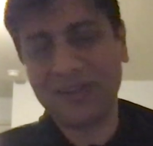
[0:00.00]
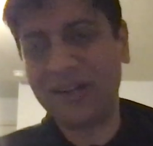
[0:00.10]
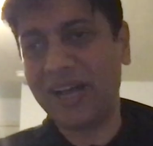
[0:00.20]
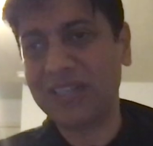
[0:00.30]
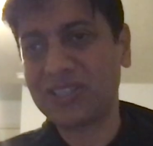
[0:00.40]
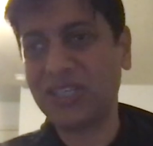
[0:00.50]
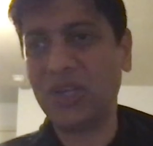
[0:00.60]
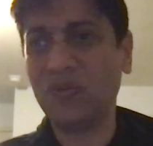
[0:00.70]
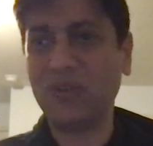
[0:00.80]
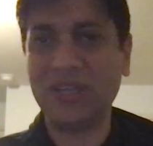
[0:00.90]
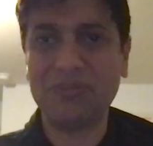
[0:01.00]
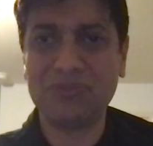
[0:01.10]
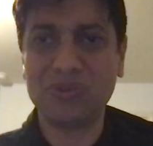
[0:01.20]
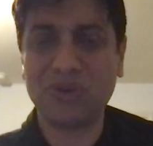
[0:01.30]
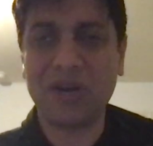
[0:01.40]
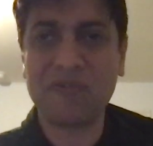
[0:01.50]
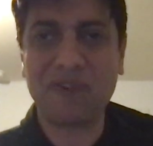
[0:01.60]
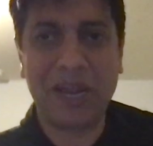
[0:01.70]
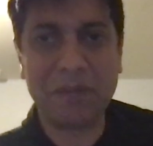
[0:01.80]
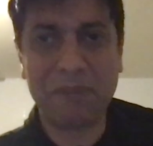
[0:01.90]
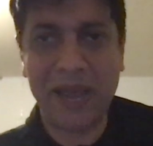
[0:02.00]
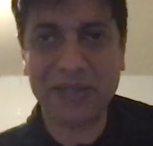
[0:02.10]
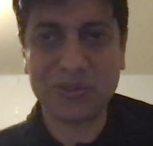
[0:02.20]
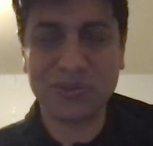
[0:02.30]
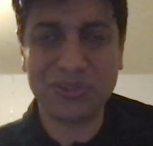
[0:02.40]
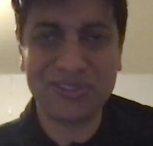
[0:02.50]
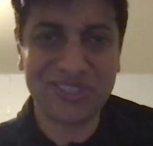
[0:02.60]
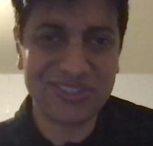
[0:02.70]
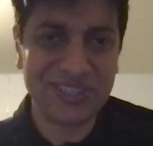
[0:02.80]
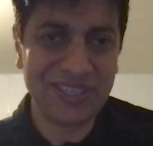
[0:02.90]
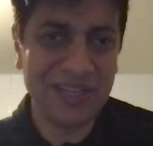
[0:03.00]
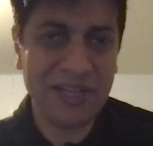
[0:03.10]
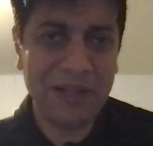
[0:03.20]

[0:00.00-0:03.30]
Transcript: Last day, we took our flight back to New Jersey.